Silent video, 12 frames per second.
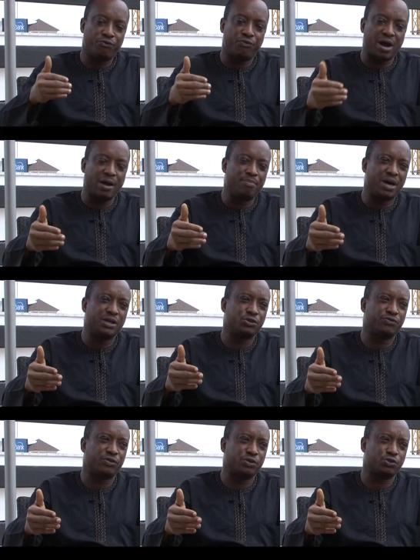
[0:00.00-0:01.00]
fiber
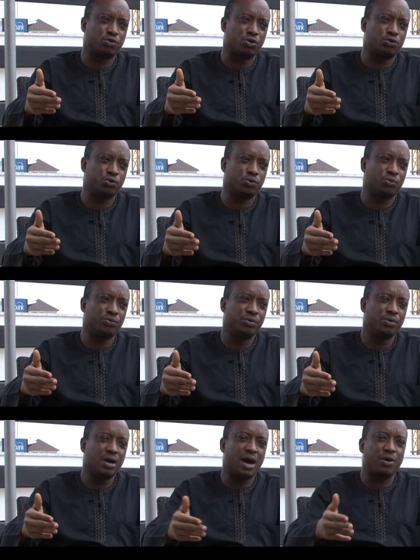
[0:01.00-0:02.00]
infrastructure
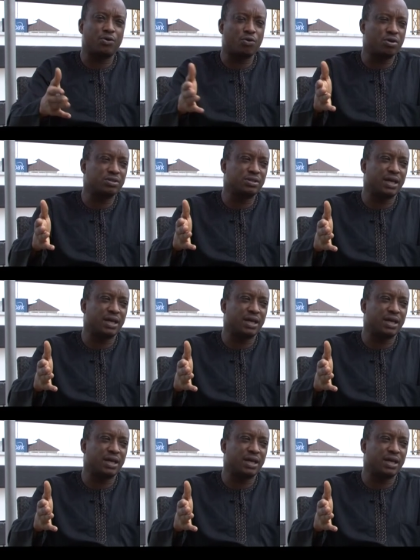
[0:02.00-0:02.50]
across